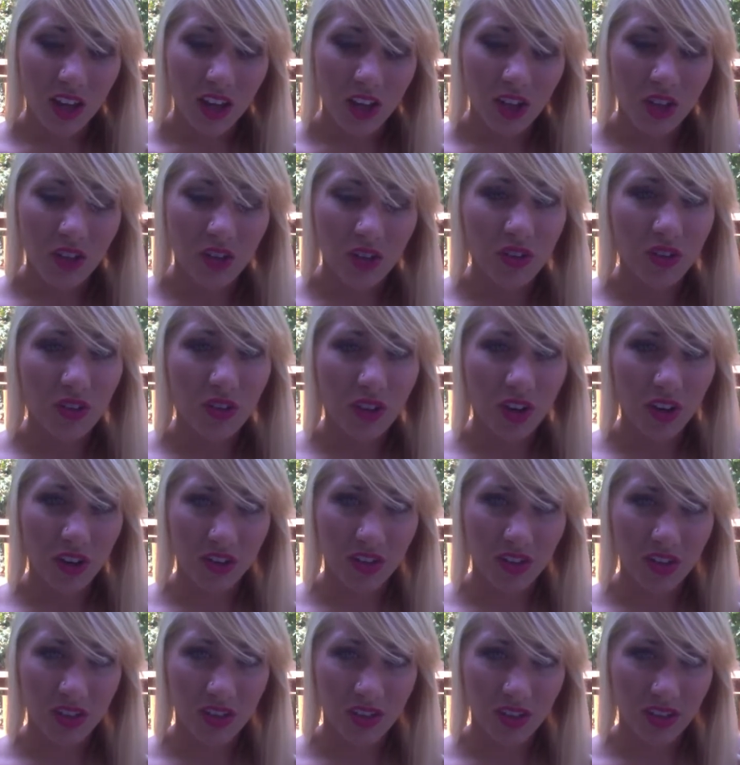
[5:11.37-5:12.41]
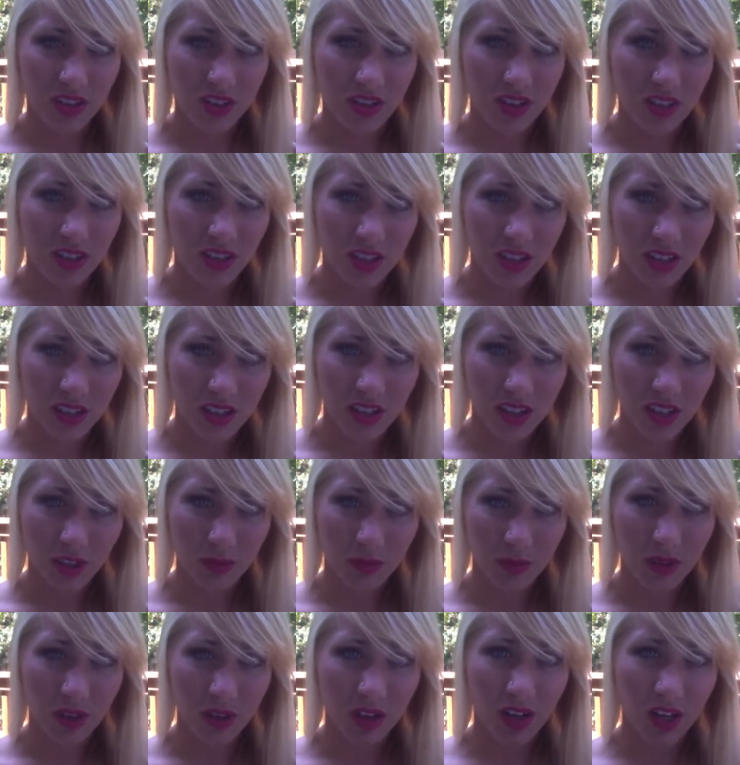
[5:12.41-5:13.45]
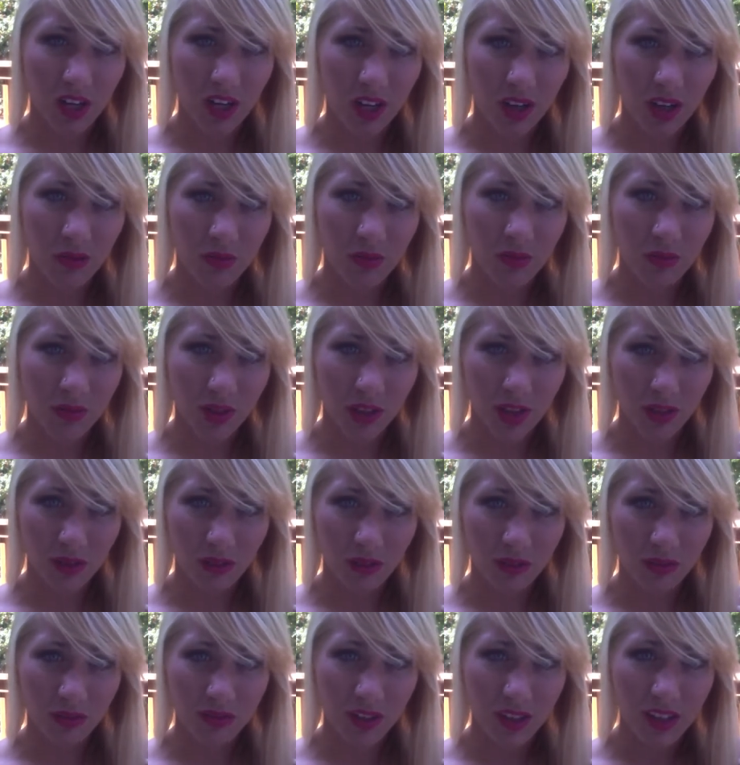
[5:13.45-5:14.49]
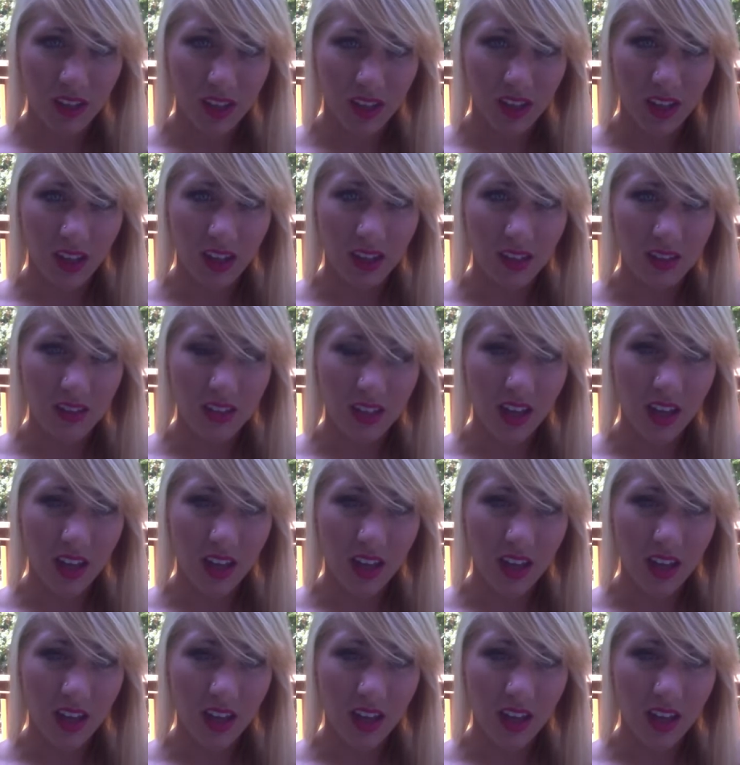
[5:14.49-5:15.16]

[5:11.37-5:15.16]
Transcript: you're no longer just a statistic, but you're a human being with feelings,